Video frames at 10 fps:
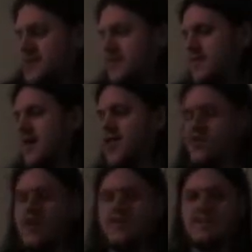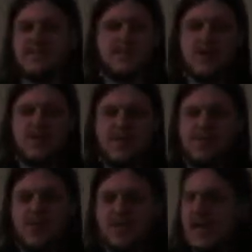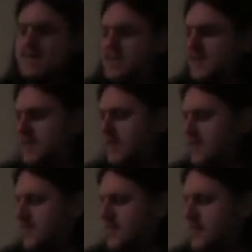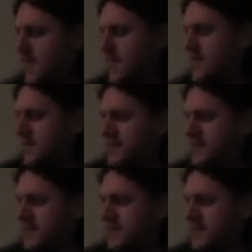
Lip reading: The other one was just a little bit more lopsided than the first guy.